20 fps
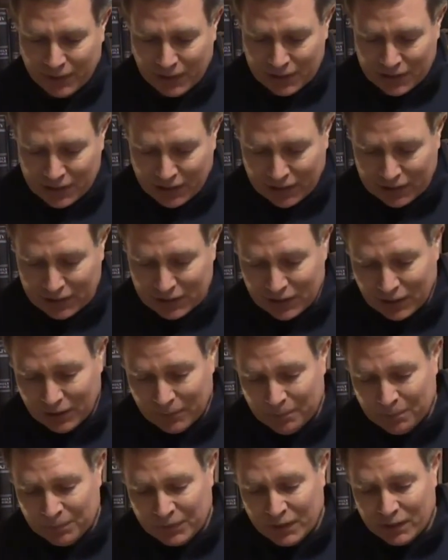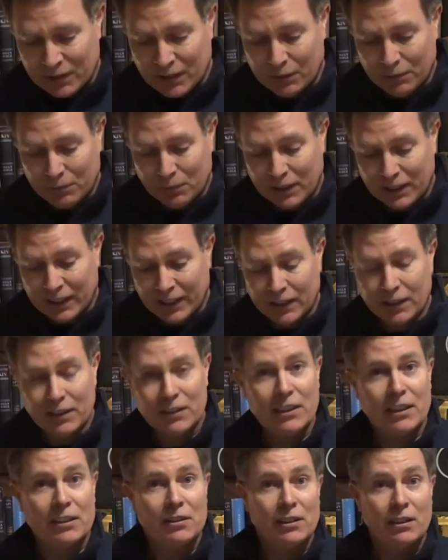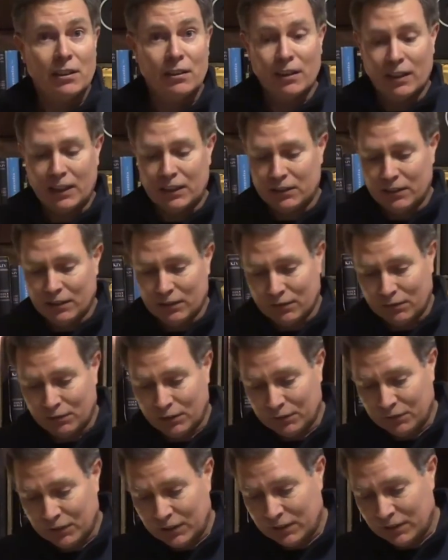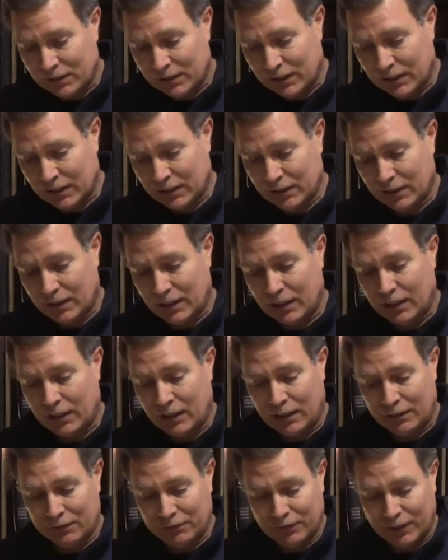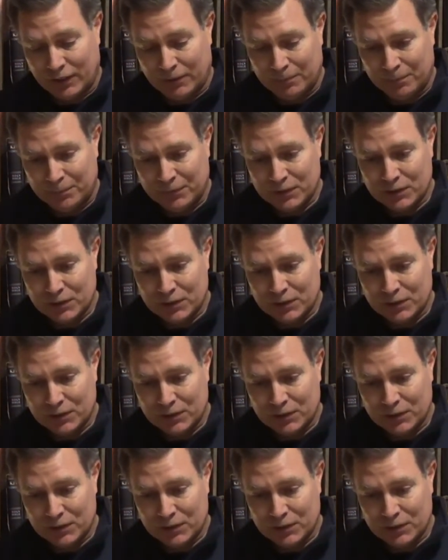He said they were gathered at the river Ahava.